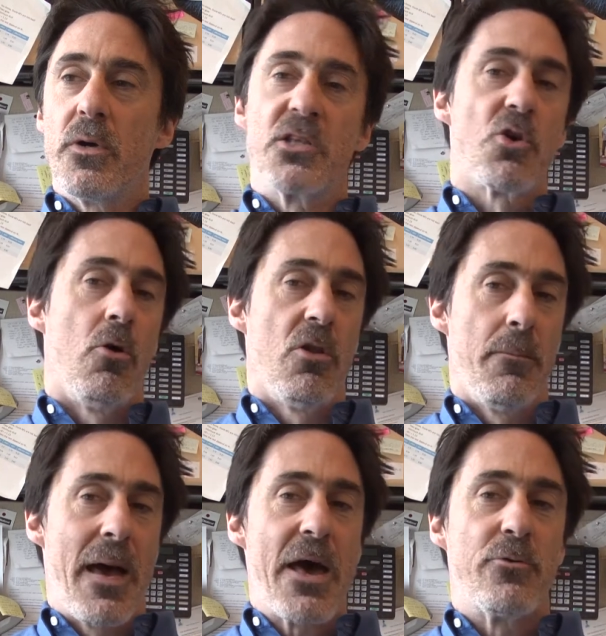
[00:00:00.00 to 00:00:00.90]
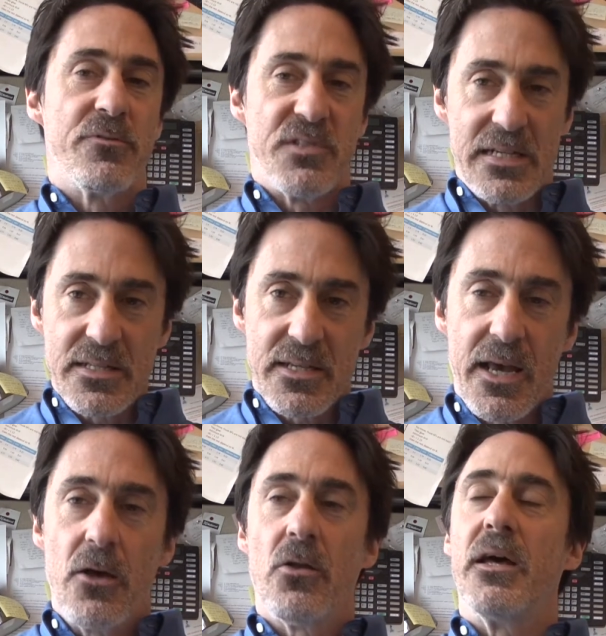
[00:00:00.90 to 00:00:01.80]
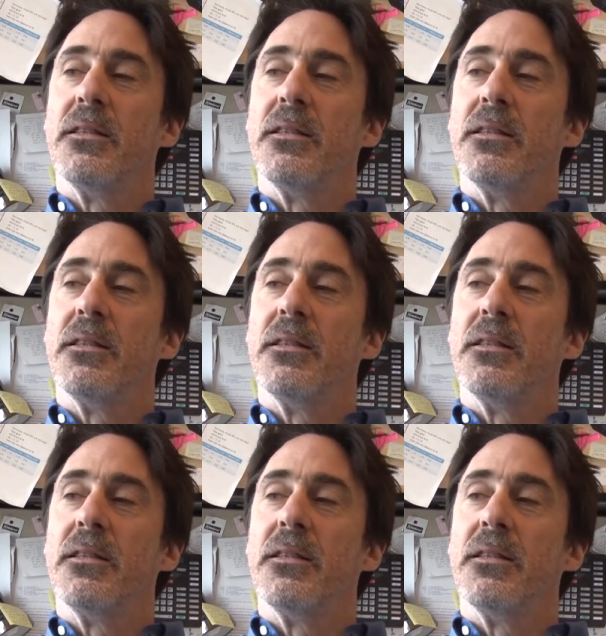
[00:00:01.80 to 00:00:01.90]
It's all a matter of detail,